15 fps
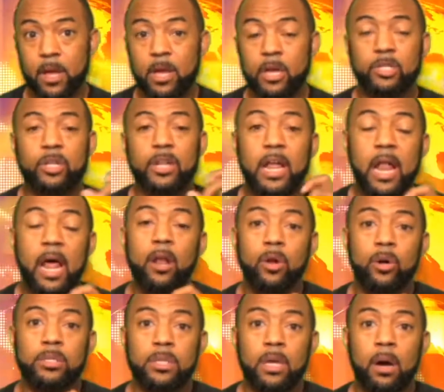So then I
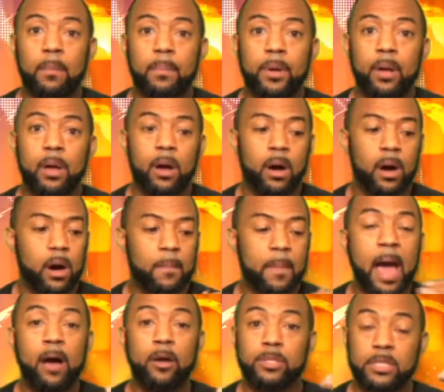looked up
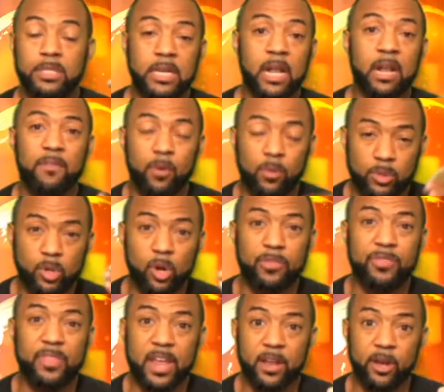how to tell if it was
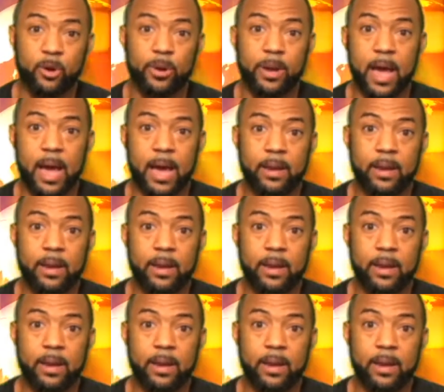authentic or not.